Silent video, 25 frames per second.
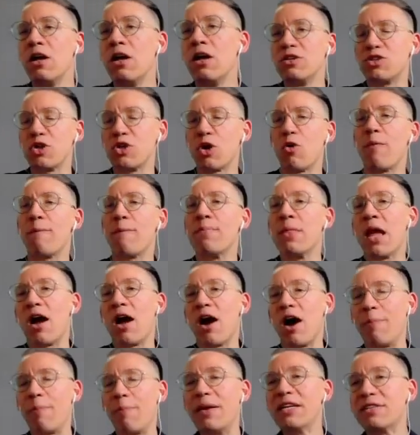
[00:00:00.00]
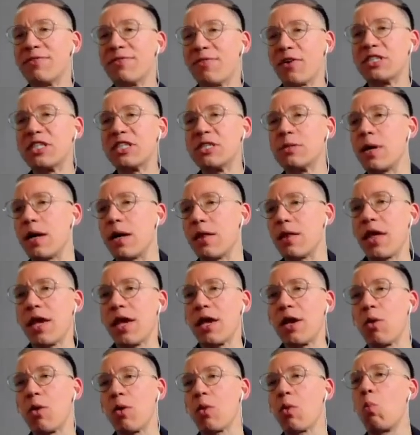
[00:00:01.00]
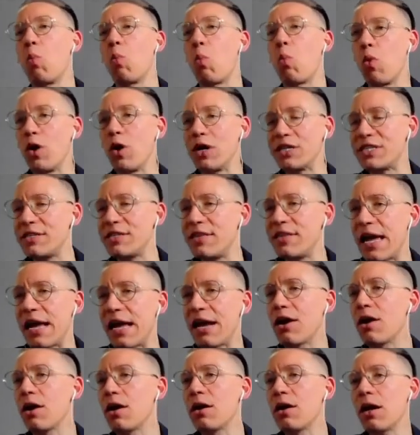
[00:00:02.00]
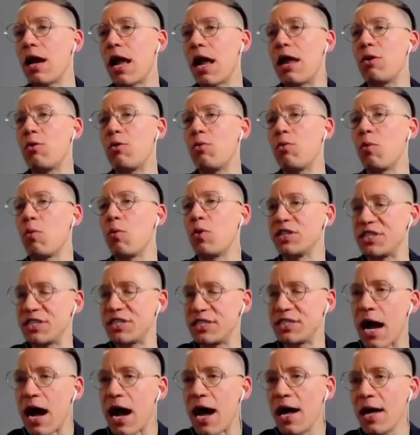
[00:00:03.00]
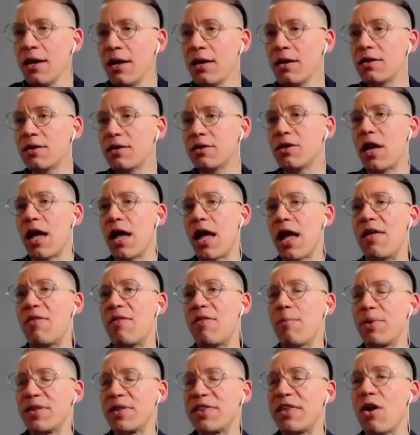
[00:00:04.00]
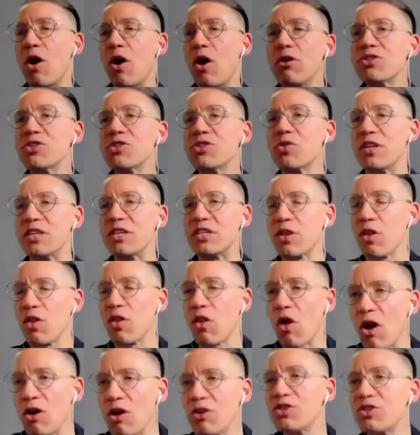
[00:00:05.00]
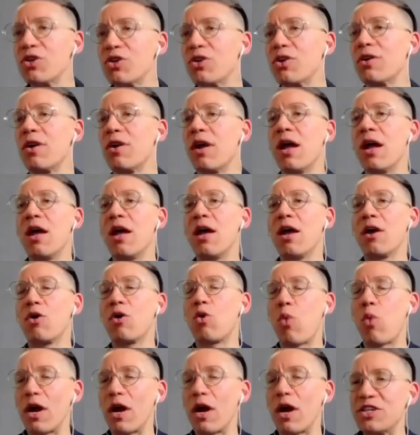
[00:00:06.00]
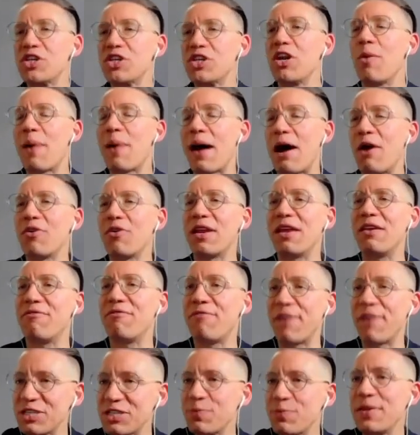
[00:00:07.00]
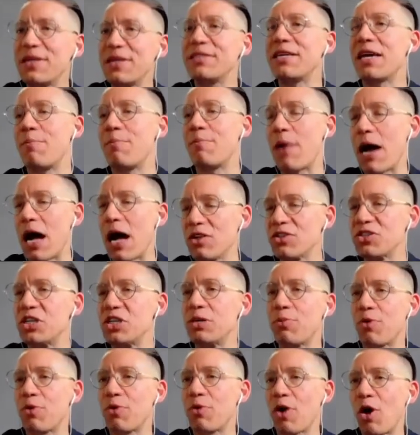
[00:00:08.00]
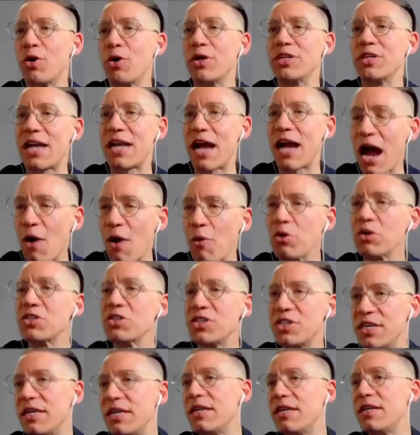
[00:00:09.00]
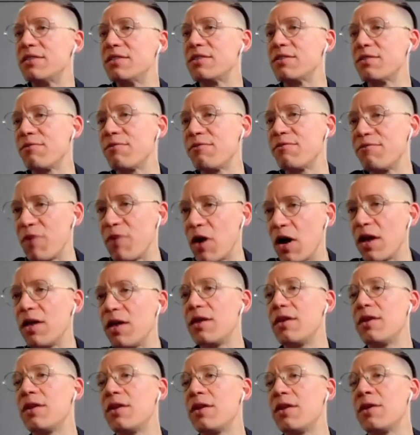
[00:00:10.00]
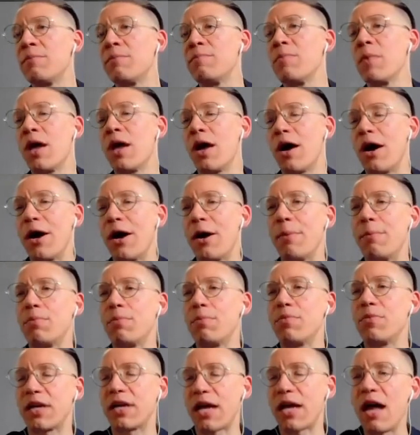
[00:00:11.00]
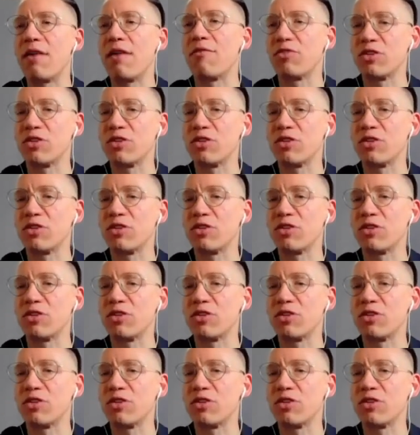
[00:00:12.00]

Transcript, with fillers: so a piece for us is about like what's there and what's not but then also this larger question about investment and policy priorities and how our cities fund um, the kind of